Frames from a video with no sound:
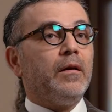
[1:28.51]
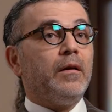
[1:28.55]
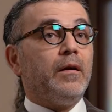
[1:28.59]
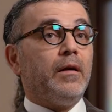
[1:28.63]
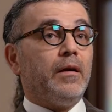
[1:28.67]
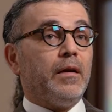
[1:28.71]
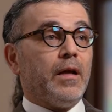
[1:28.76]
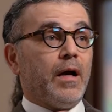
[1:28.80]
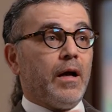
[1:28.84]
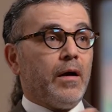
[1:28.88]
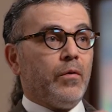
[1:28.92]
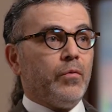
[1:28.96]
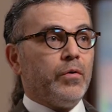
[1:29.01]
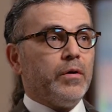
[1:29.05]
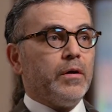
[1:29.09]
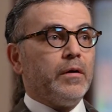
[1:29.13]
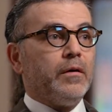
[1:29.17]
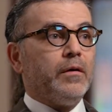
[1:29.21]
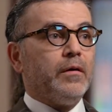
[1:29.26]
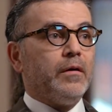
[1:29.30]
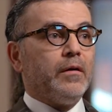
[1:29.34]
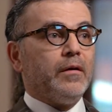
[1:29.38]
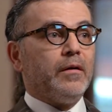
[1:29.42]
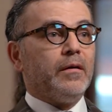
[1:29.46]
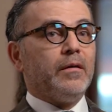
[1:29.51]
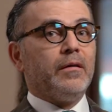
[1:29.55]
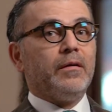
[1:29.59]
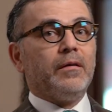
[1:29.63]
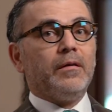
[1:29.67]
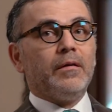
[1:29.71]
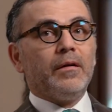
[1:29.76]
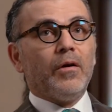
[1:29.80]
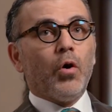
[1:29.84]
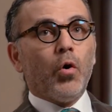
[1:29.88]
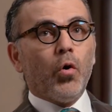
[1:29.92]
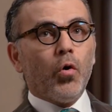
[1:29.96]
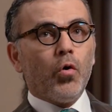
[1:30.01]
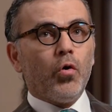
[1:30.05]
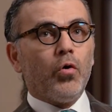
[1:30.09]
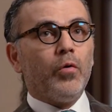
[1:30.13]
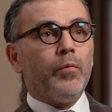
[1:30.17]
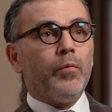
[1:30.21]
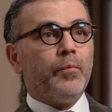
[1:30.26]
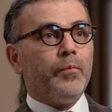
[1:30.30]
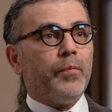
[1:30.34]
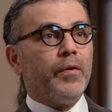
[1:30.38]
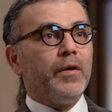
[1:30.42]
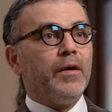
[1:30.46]
And our
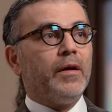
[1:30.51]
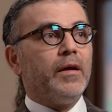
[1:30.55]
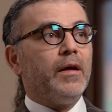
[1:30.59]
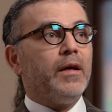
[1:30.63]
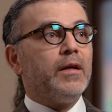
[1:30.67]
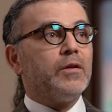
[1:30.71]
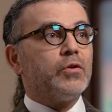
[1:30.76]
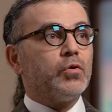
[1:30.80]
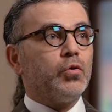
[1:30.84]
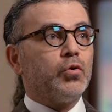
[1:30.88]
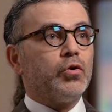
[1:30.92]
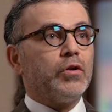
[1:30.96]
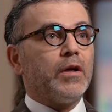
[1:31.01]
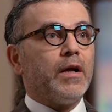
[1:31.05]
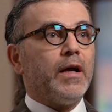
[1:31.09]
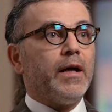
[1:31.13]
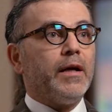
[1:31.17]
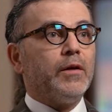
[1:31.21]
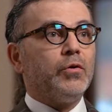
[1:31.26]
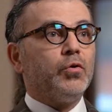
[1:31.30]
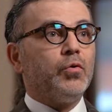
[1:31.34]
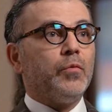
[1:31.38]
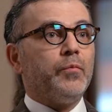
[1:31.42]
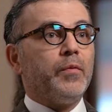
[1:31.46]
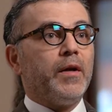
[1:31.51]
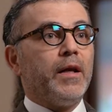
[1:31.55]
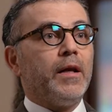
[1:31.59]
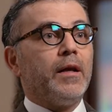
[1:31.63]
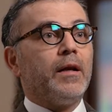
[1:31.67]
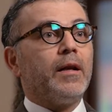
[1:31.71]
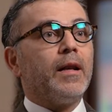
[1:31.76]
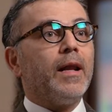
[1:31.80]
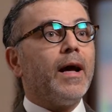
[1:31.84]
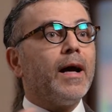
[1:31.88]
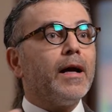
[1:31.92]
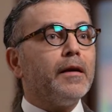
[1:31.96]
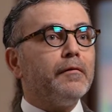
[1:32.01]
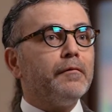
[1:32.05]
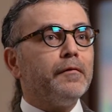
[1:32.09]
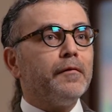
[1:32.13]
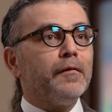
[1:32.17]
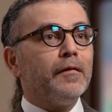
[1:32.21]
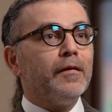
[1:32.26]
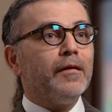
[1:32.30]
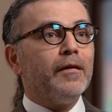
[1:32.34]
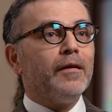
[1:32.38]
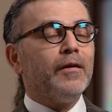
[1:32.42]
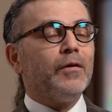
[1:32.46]
hope is to try to bring
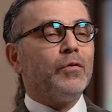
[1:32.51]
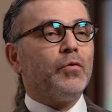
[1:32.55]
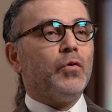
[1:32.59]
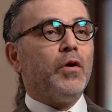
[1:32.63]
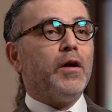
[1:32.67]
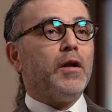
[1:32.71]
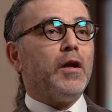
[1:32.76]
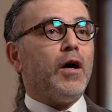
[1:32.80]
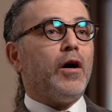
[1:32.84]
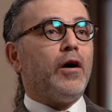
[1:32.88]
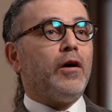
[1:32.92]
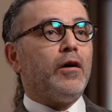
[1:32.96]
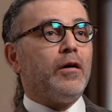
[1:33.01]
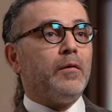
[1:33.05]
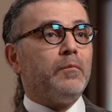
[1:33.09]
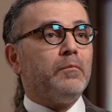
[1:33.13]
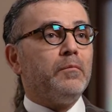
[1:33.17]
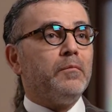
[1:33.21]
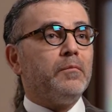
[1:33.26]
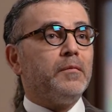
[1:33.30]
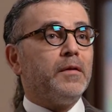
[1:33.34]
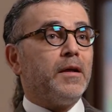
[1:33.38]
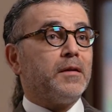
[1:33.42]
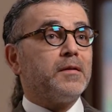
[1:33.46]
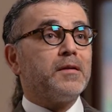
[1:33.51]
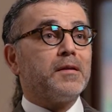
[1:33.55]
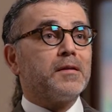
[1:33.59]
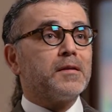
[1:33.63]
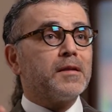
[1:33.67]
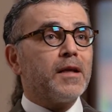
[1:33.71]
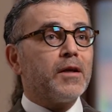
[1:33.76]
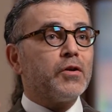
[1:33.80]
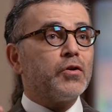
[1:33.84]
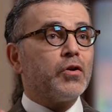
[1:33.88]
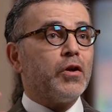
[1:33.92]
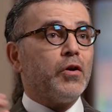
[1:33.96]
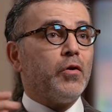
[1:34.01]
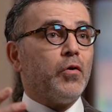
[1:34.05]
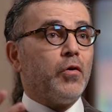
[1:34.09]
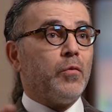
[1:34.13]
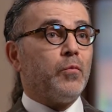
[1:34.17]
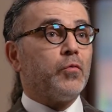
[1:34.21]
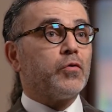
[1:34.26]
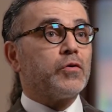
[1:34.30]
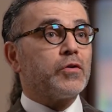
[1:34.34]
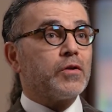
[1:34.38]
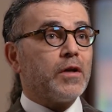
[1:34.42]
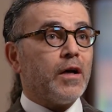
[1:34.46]
life to an arm that's essentially
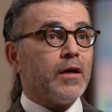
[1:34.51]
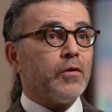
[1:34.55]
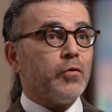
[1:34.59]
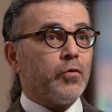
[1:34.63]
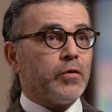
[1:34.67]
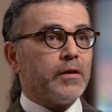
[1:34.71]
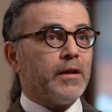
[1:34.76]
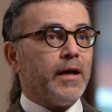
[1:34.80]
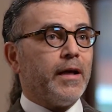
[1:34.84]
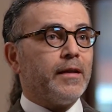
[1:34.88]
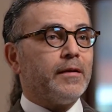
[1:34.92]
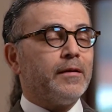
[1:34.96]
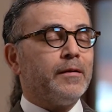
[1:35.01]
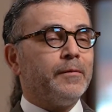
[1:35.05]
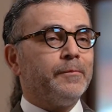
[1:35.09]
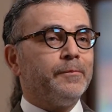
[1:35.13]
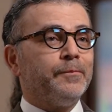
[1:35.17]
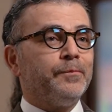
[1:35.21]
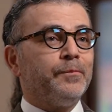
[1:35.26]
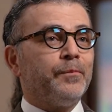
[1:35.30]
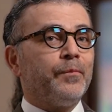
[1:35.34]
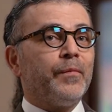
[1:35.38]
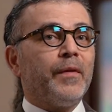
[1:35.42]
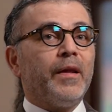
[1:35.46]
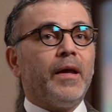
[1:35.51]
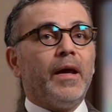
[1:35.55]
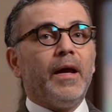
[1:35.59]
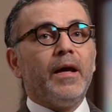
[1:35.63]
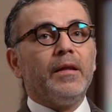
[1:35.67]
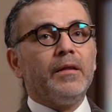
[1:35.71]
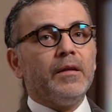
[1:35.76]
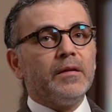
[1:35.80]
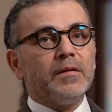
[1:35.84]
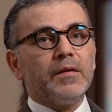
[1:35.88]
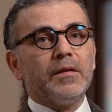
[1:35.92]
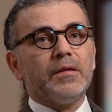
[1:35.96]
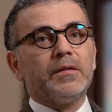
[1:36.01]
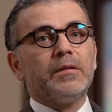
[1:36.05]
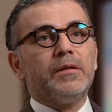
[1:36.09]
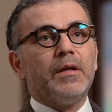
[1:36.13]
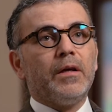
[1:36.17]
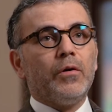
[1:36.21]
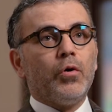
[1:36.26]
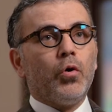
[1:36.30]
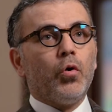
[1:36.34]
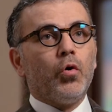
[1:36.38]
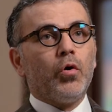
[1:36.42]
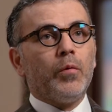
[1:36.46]
almost gone or dead. And this is
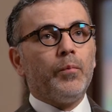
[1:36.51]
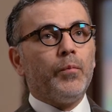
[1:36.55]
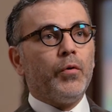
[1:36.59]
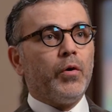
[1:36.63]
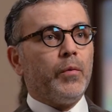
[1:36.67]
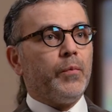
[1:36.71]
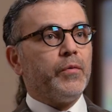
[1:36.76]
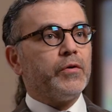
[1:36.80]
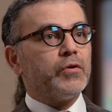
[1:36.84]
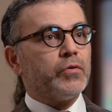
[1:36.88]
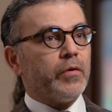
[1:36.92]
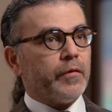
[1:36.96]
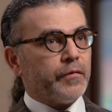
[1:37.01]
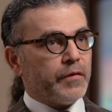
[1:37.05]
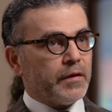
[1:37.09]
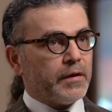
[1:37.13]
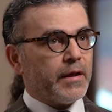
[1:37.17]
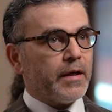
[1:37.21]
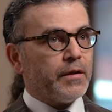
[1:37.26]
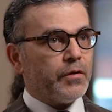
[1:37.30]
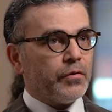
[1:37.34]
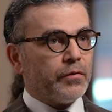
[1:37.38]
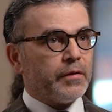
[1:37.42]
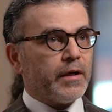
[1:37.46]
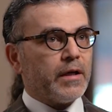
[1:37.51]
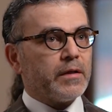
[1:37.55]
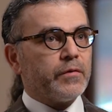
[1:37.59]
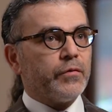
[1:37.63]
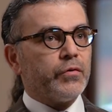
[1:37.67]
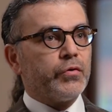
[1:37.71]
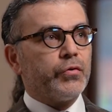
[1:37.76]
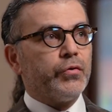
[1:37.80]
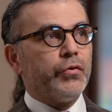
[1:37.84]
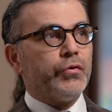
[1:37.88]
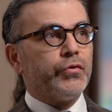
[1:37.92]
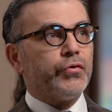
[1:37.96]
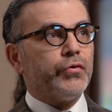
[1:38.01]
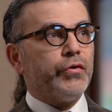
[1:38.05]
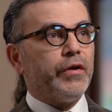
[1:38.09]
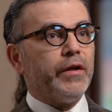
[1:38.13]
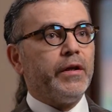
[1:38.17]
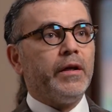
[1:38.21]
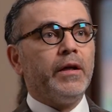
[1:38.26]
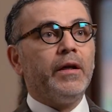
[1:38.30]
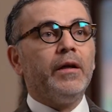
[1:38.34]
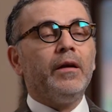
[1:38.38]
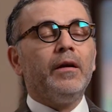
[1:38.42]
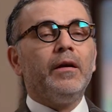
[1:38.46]
the whole purpose of the tendon transfer
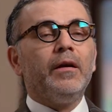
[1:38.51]
surgery